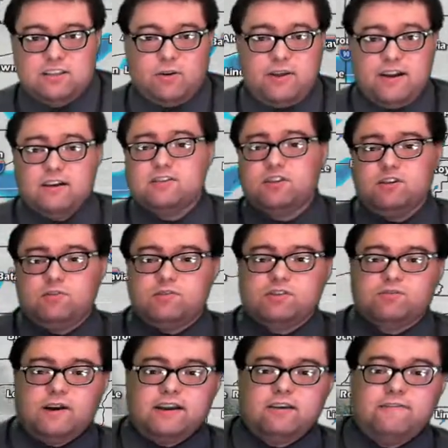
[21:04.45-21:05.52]
So here's the
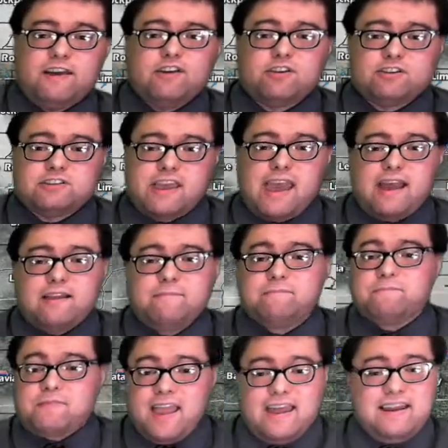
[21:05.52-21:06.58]
newest round of future scan,
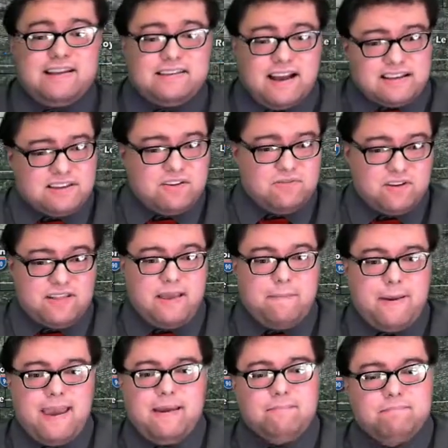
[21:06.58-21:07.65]
and it doesn't really
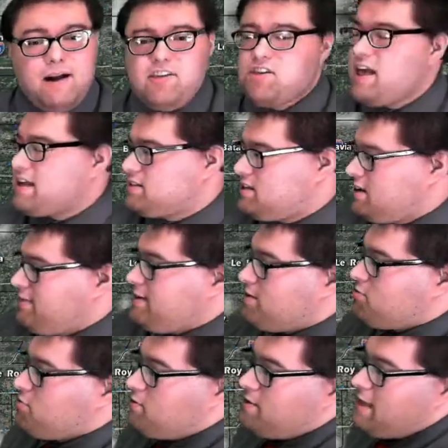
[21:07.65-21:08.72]
paint much activity
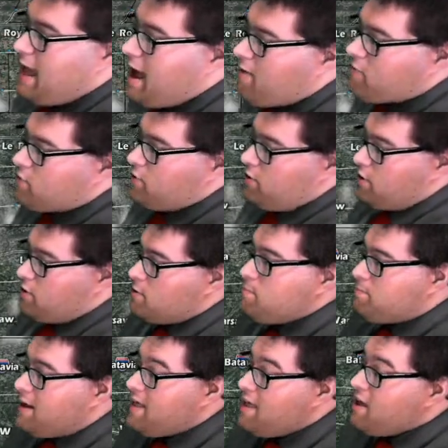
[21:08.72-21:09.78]
through the afternoon,
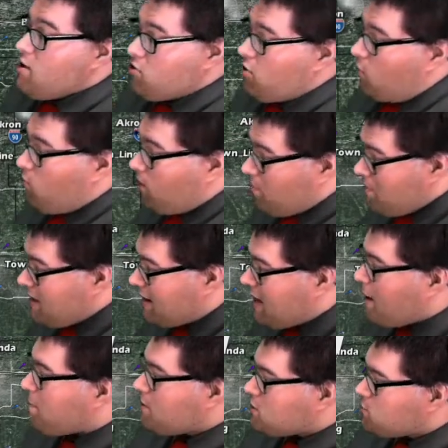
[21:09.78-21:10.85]
but there will be a
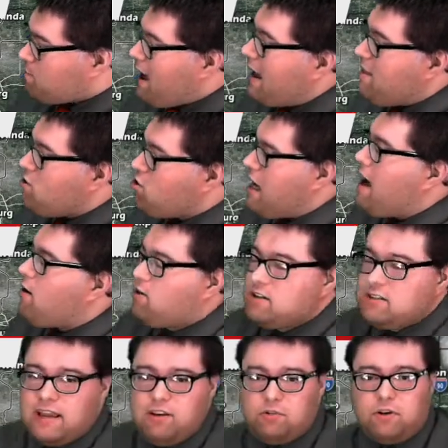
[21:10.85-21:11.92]
couple spotty
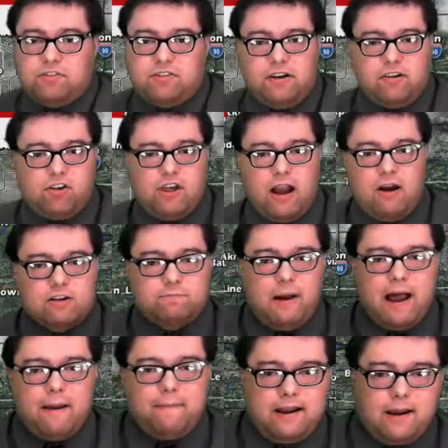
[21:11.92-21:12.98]
showers and or thunder showers
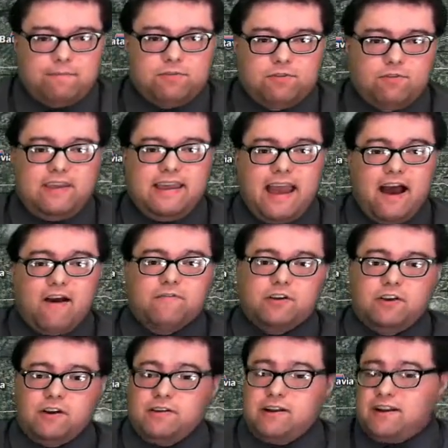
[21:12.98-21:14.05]
popping up through the
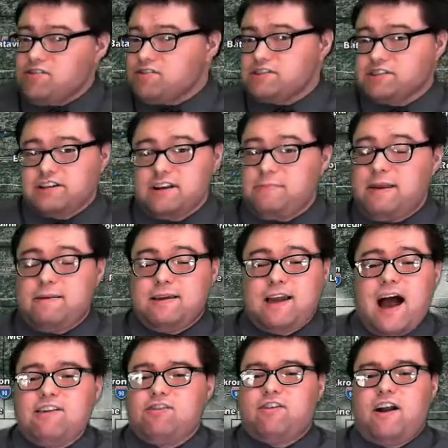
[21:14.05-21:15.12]
afternoon, and it's just going to be
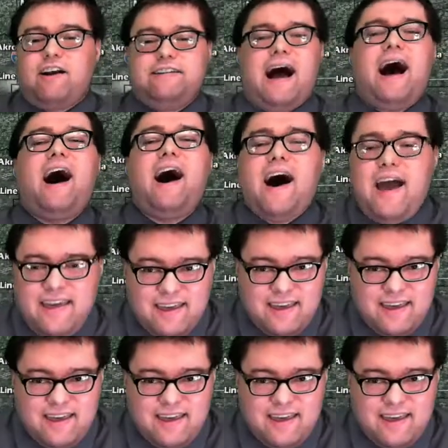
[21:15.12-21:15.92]
gosh darn hot